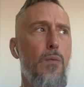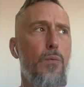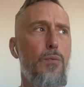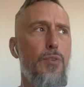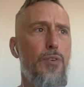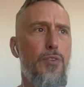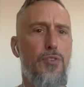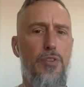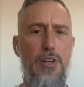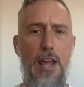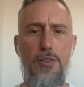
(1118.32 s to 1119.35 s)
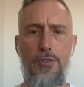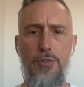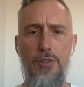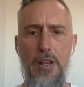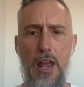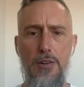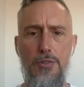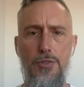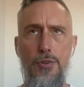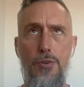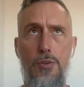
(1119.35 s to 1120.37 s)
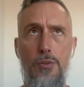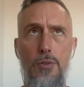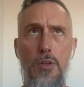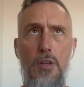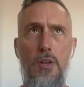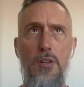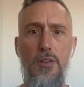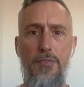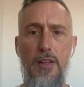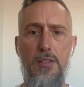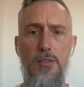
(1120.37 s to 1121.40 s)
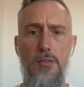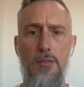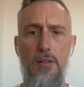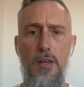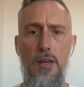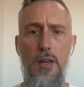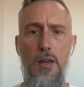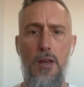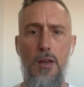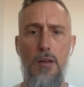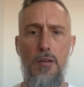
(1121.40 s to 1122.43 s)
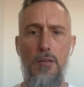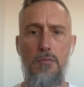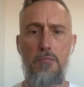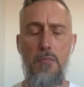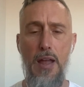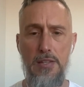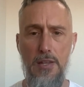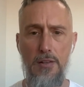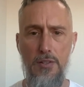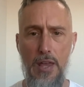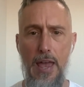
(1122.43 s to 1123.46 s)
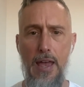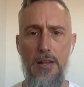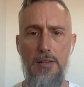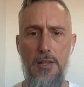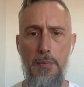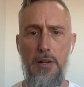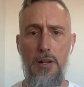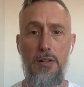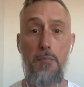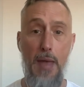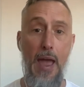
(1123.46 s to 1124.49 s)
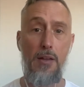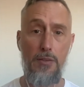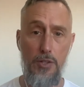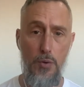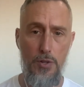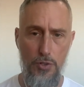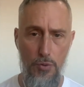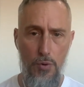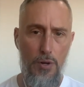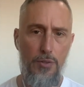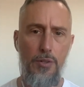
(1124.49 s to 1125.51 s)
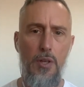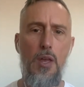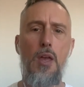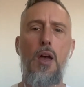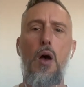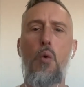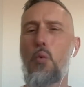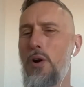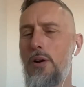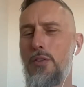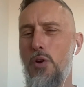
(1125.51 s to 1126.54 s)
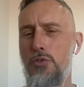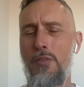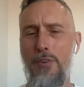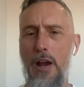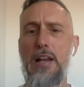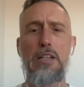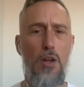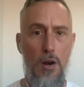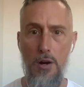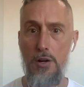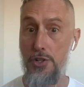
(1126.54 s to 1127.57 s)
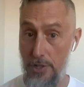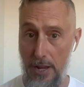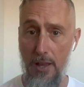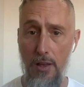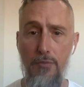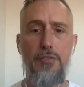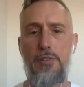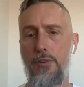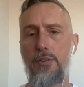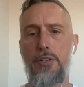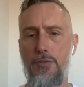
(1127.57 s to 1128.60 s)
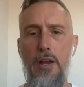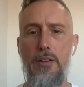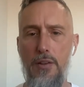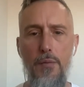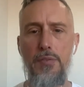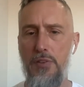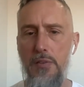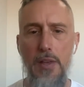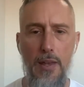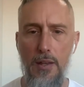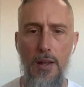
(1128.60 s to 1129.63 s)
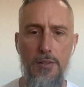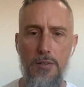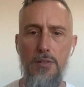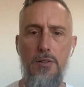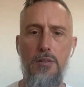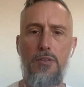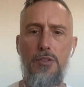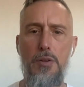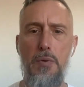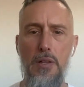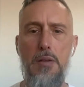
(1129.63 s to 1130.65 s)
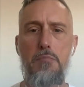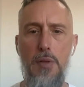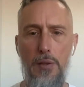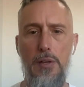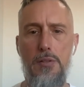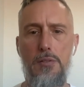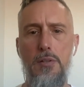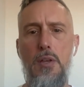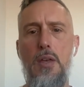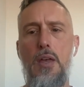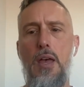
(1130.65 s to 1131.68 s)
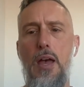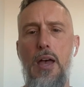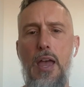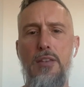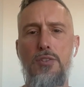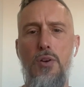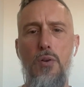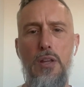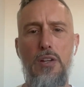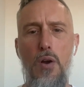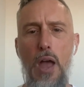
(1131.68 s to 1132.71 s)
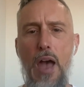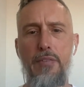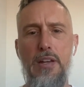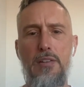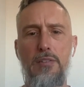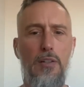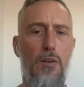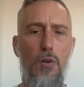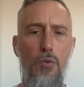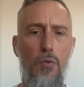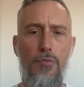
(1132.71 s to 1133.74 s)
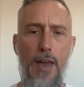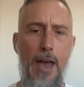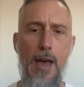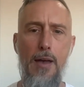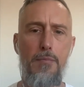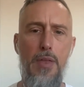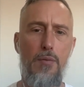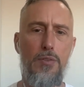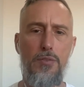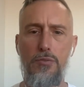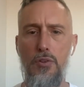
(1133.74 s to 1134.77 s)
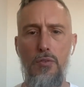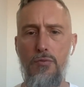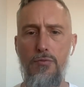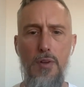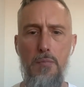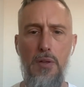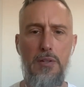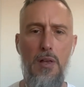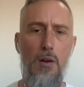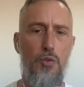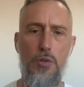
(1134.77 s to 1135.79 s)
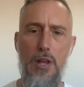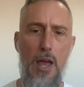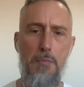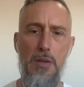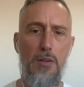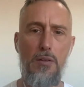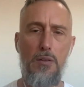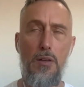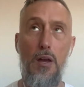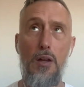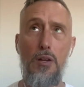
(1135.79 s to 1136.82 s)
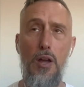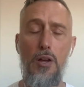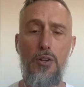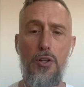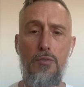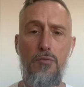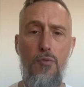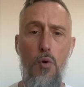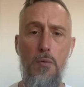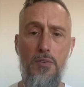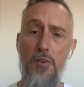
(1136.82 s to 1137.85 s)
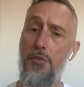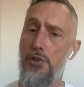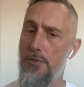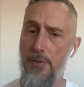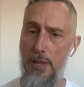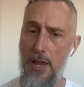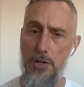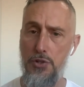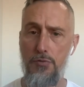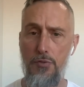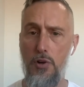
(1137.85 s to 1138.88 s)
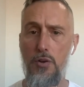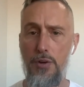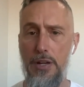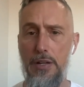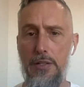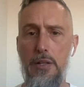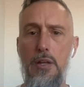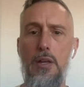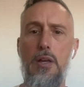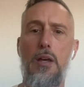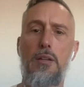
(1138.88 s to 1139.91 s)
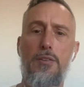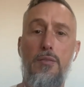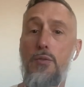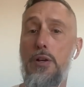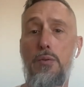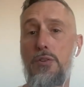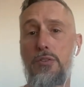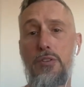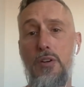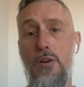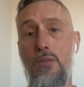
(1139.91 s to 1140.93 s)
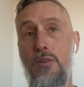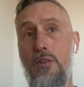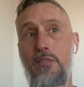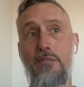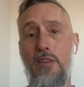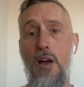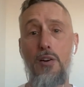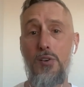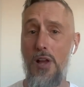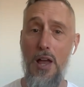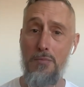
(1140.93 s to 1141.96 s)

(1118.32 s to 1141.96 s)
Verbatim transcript: you know, there, there's a nat- natural defense uh, mindset to add semiconductor back on the U.S. shores. Uh, where those are very large scale facilities, right? You know, we've seen the headlines; these are typically in billions, uh, and so you know, having a single fab that was you know a billion dollars would not be a, a good form of diversification for a REIT, unless the REIT was, you know, hundred